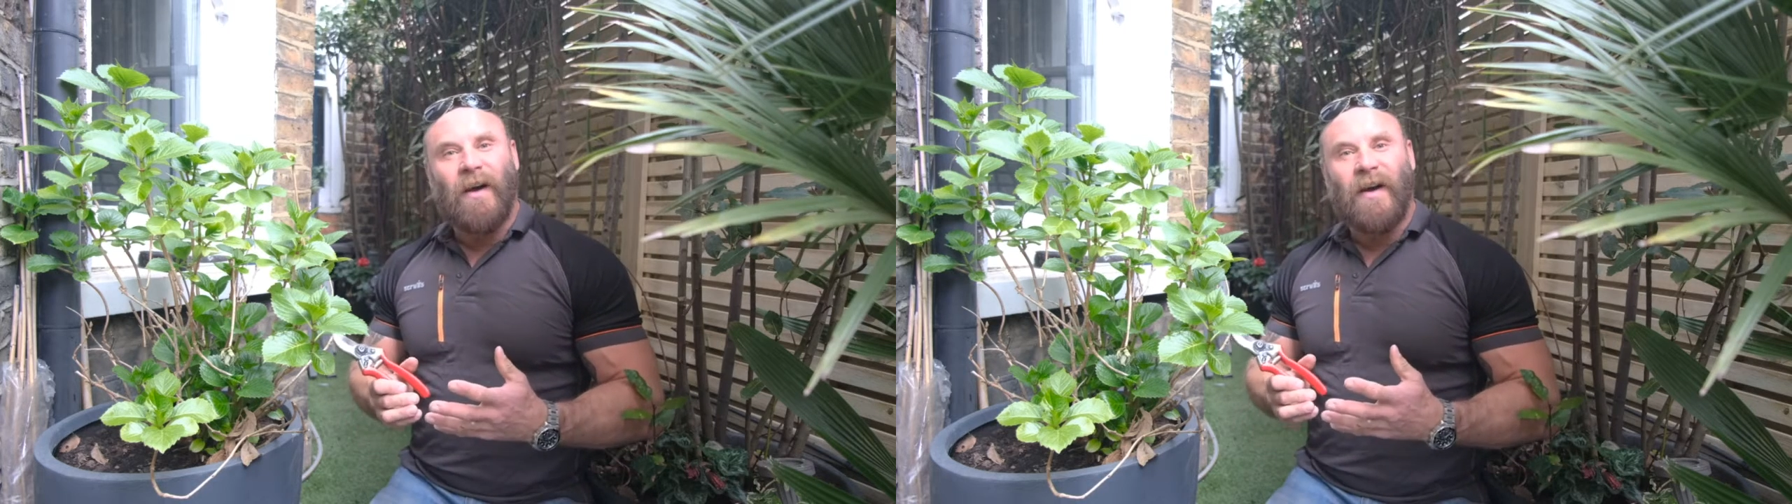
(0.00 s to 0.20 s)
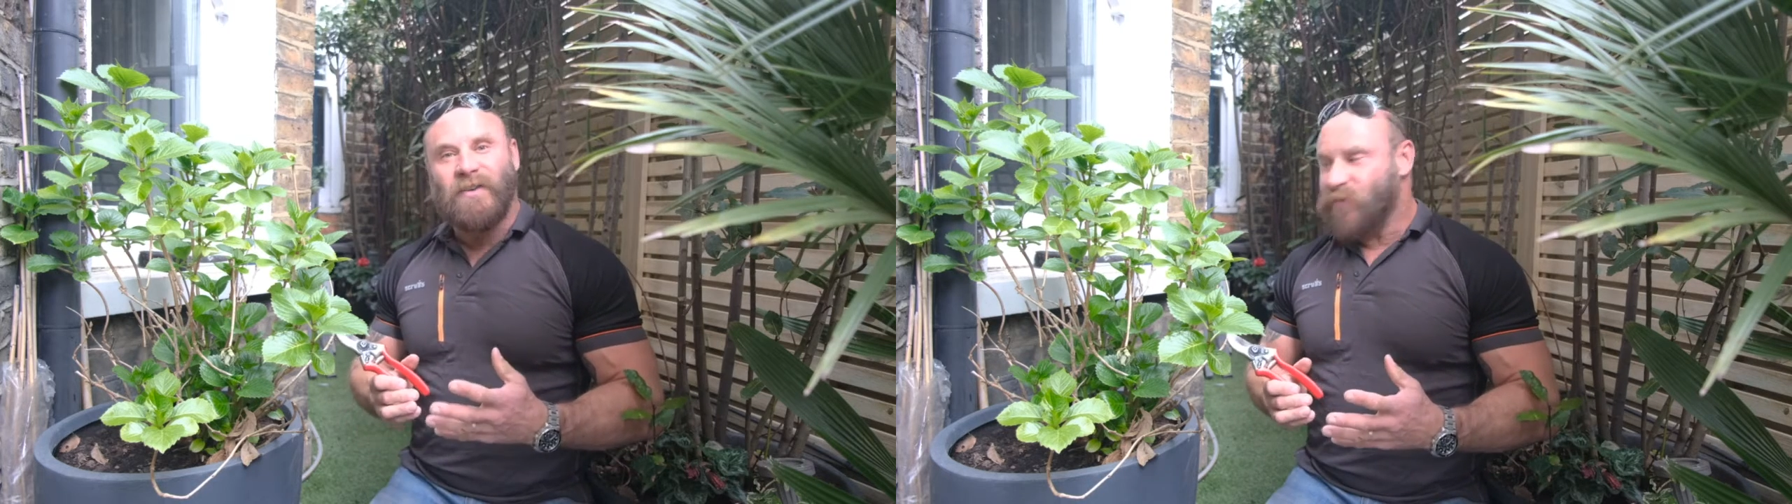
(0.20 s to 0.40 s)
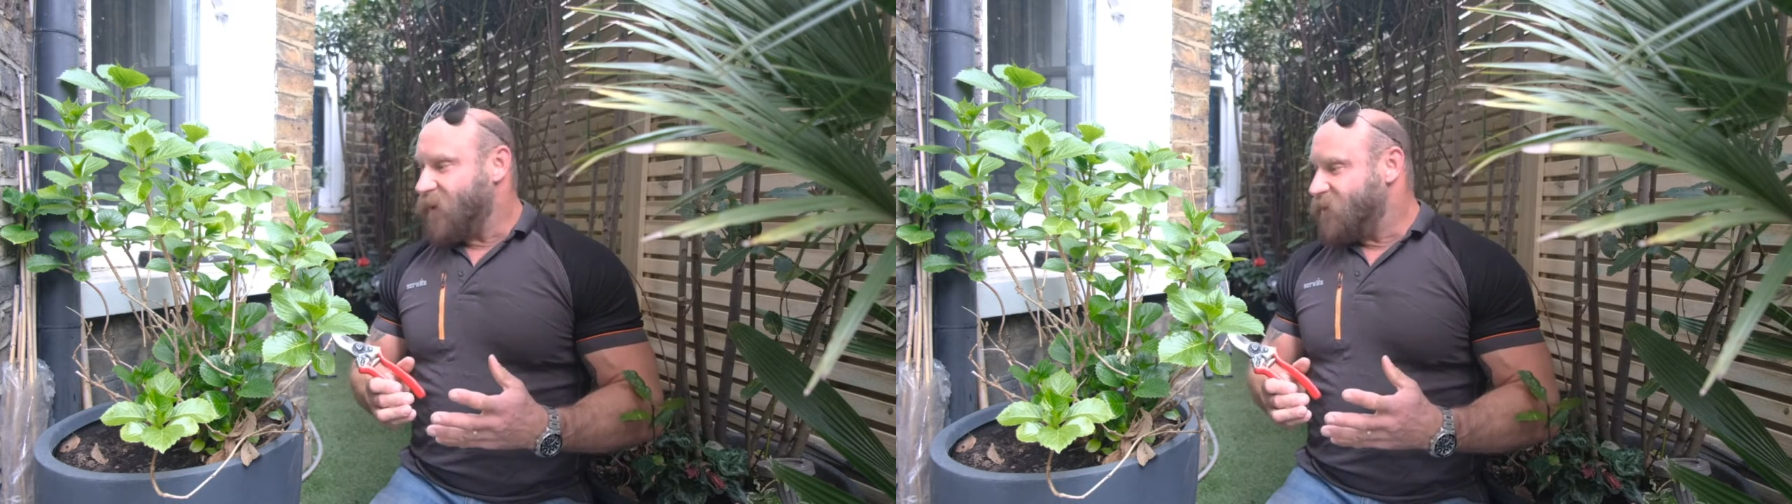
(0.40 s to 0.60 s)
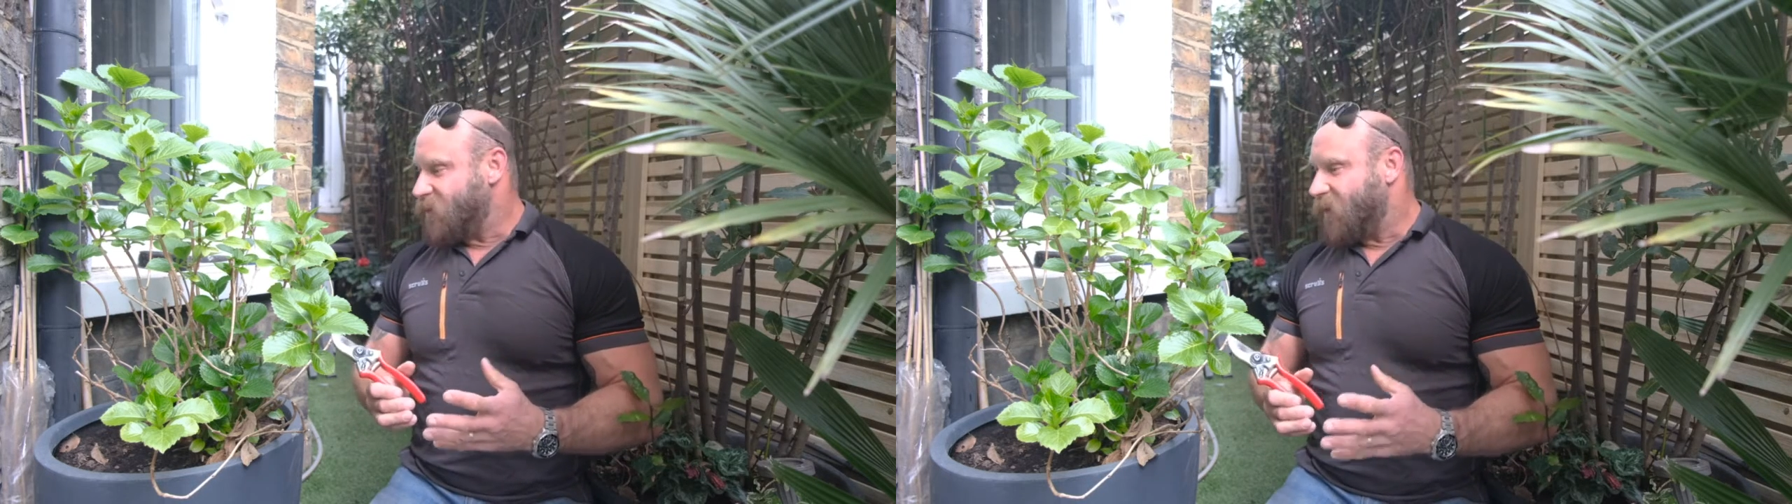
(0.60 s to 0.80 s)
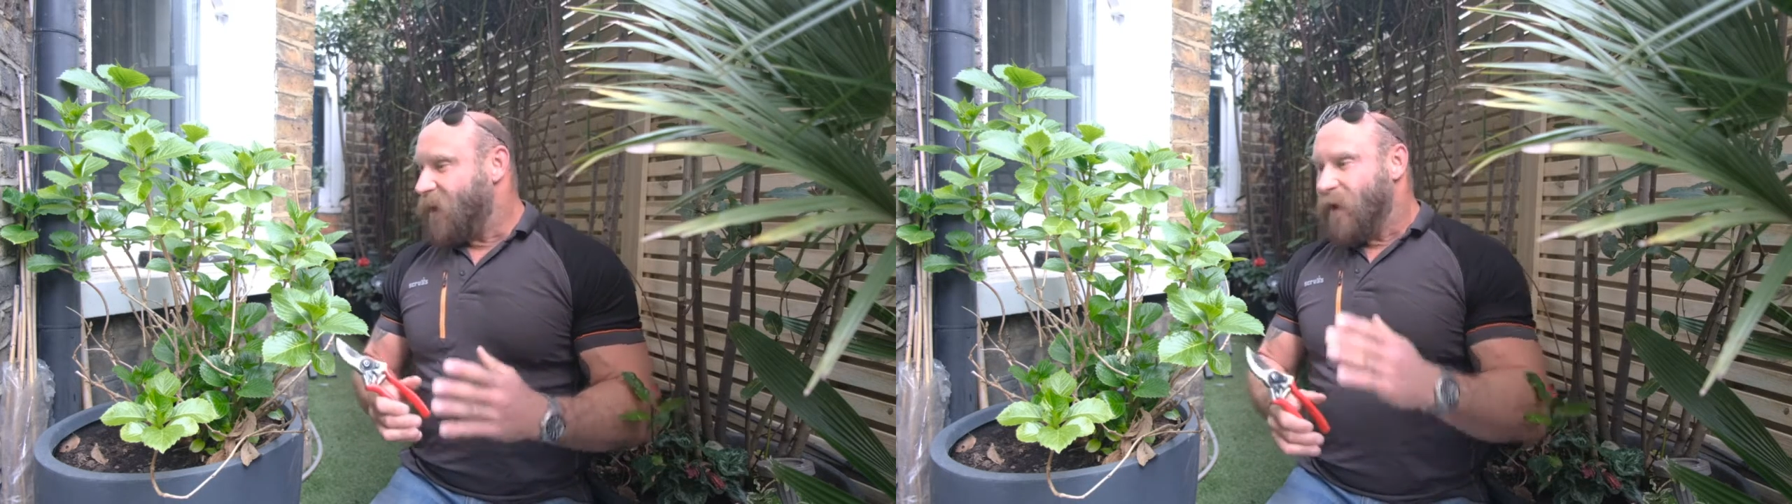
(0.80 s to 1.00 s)

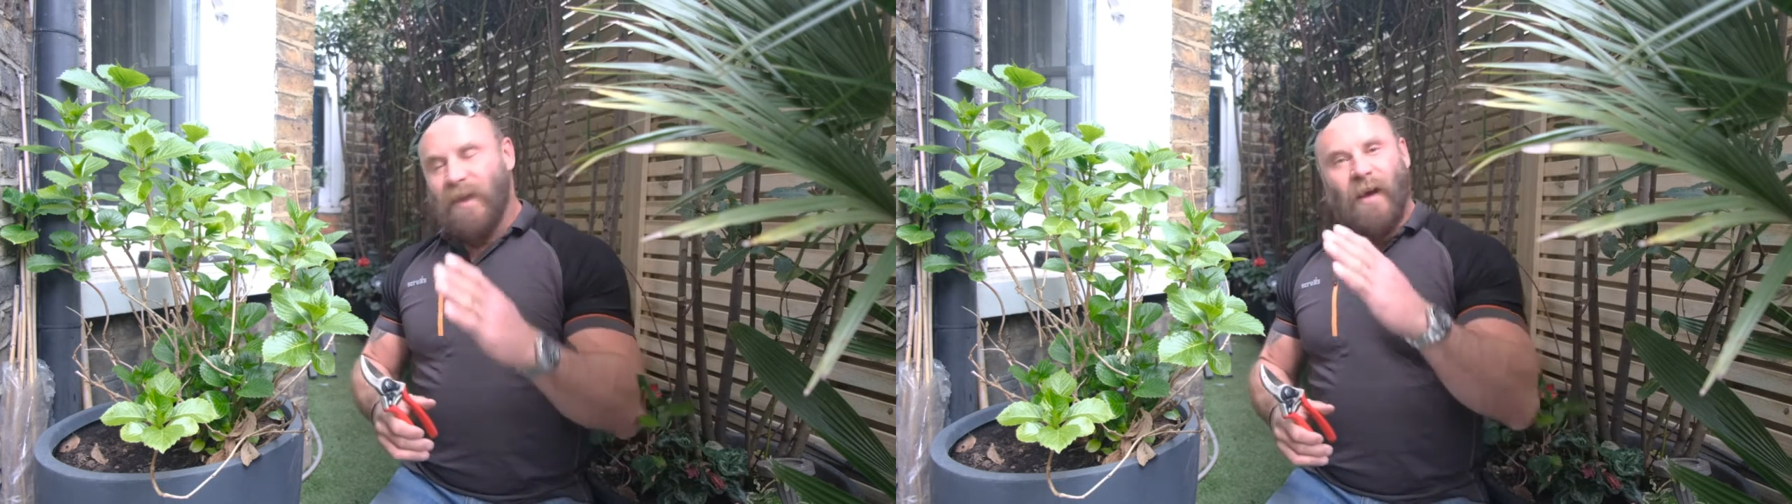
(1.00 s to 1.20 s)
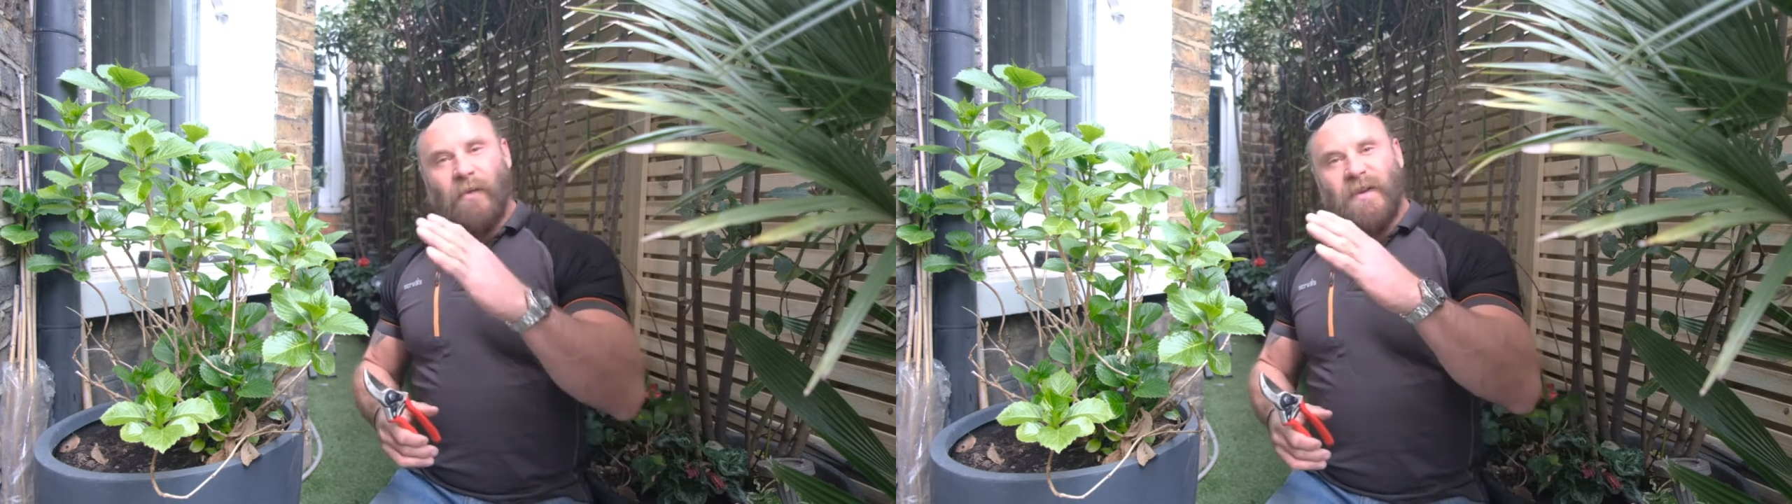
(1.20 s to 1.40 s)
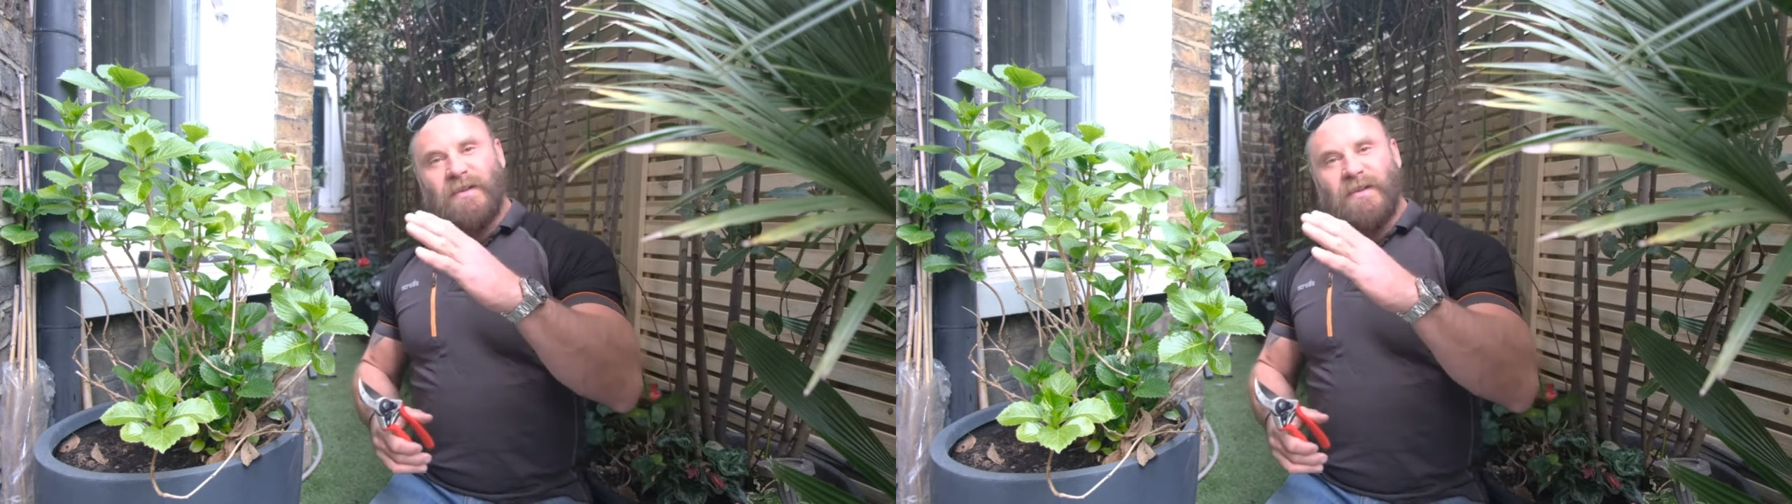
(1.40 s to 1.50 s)
hydrangea. Now this